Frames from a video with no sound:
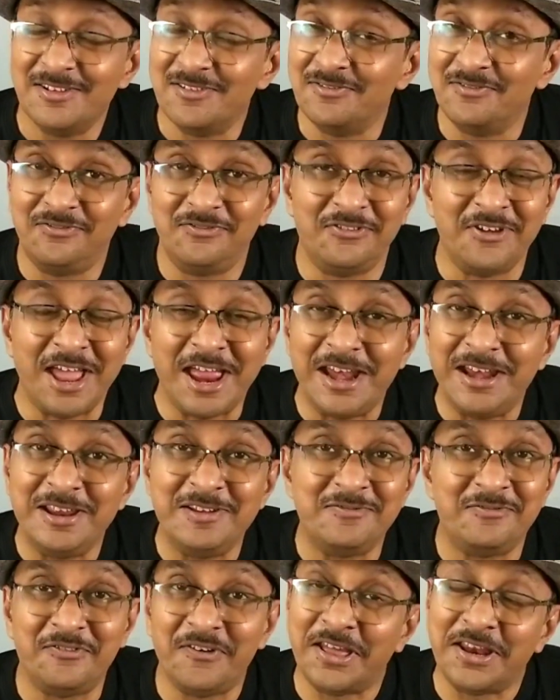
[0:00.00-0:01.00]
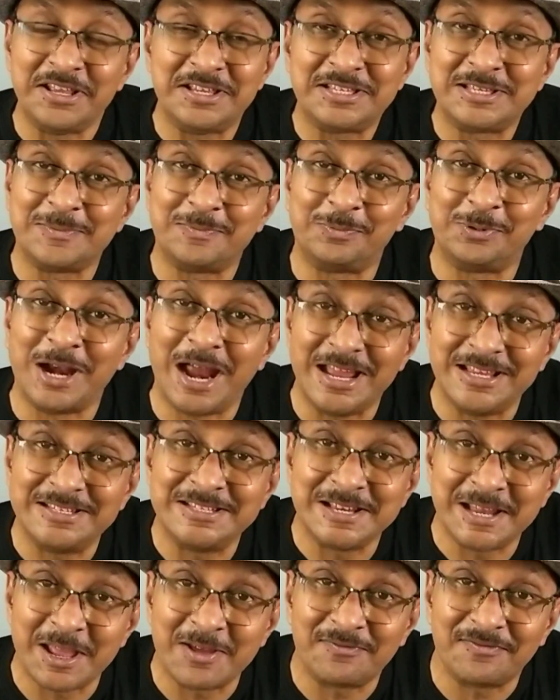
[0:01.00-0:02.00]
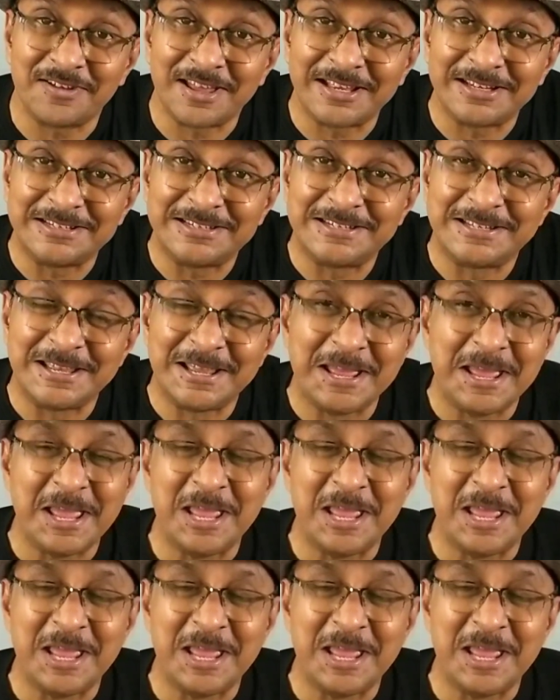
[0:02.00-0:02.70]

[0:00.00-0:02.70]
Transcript: Very, very surprising effect.